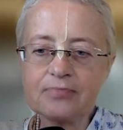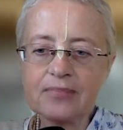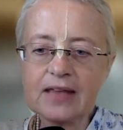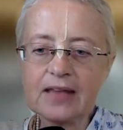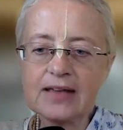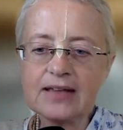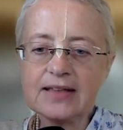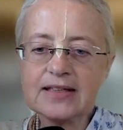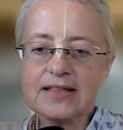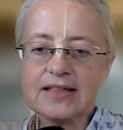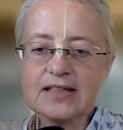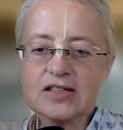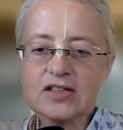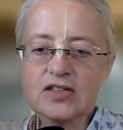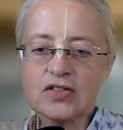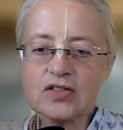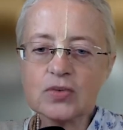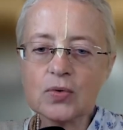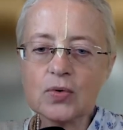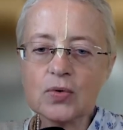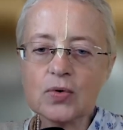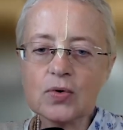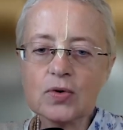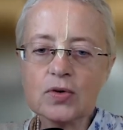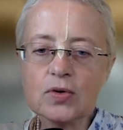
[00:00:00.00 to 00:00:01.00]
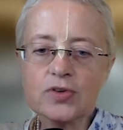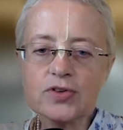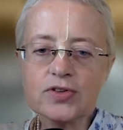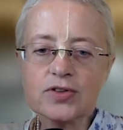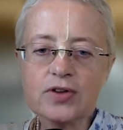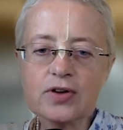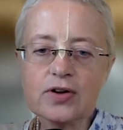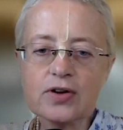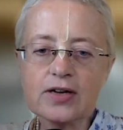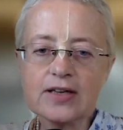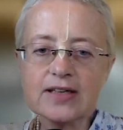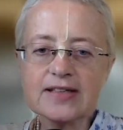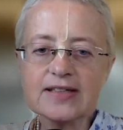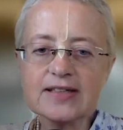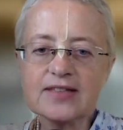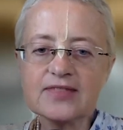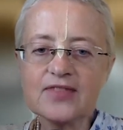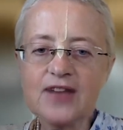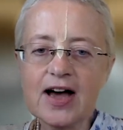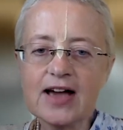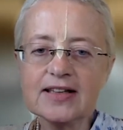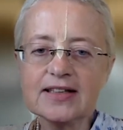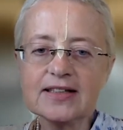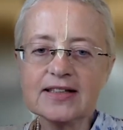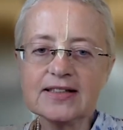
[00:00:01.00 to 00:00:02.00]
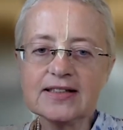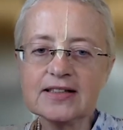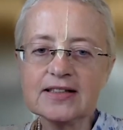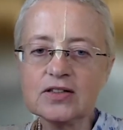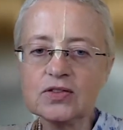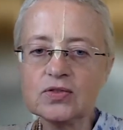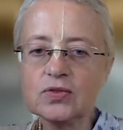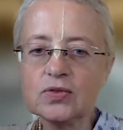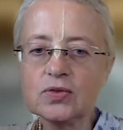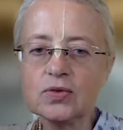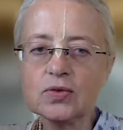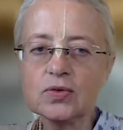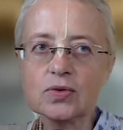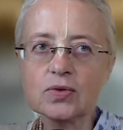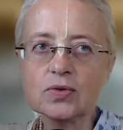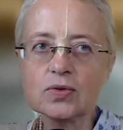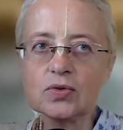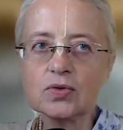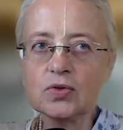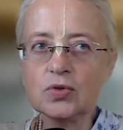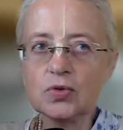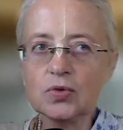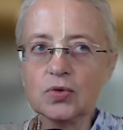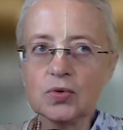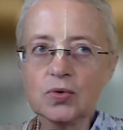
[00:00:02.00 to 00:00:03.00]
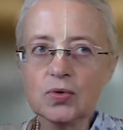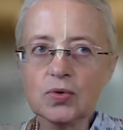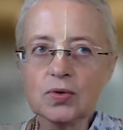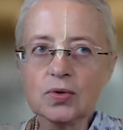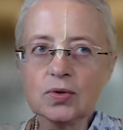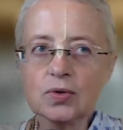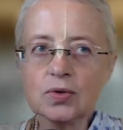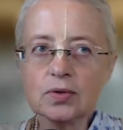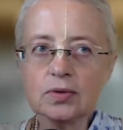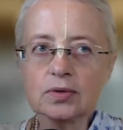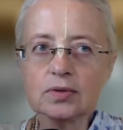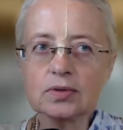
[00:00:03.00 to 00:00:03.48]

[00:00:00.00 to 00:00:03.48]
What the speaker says: this also is divided into two